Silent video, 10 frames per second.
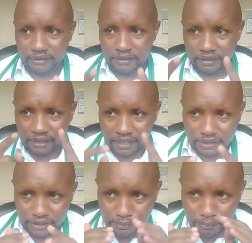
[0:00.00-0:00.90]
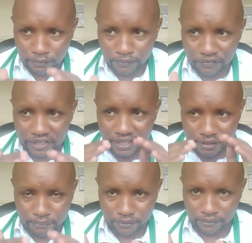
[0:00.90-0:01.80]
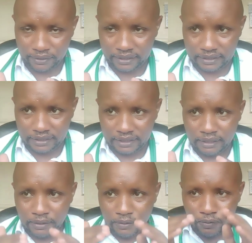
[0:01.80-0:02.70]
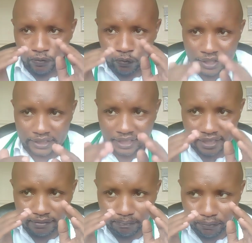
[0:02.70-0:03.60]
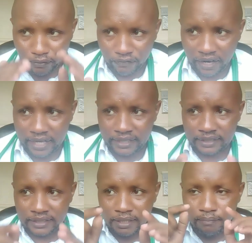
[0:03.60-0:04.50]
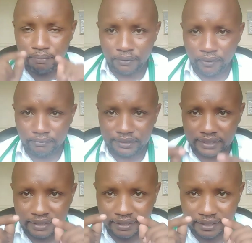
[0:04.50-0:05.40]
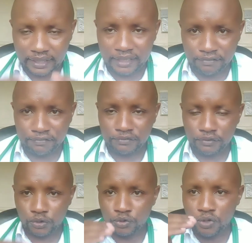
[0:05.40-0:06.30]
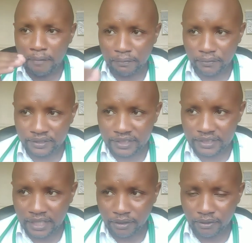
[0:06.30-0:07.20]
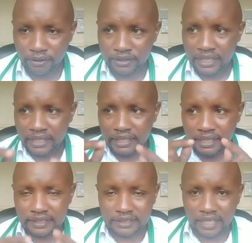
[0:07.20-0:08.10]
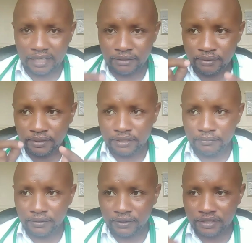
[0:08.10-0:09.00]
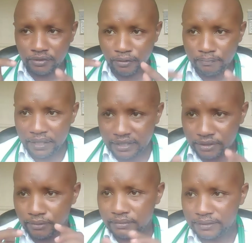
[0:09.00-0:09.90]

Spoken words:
can remove the hemorrhoid, which can provide prompt relief through a procedure called external hemorrhoid thrombectomy.